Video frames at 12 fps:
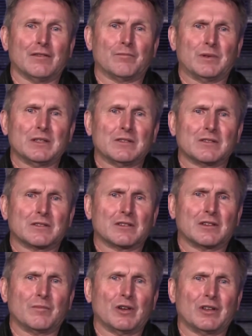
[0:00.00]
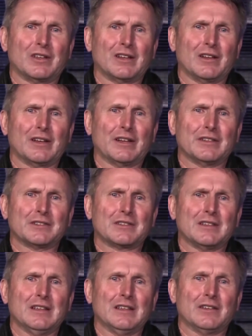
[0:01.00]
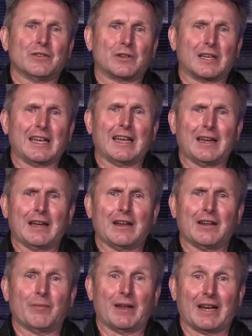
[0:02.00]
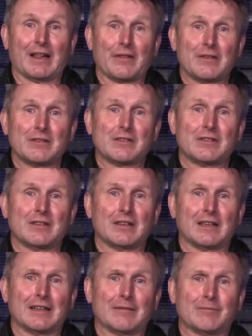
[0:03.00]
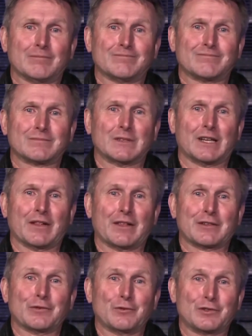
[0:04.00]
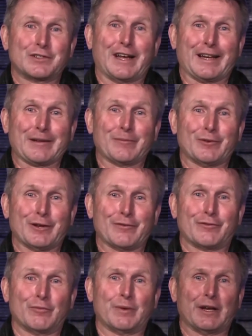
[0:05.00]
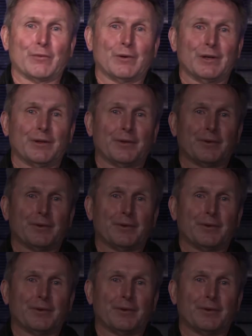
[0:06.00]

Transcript: business and community leaders who care about others. That's a good starting point for a better world.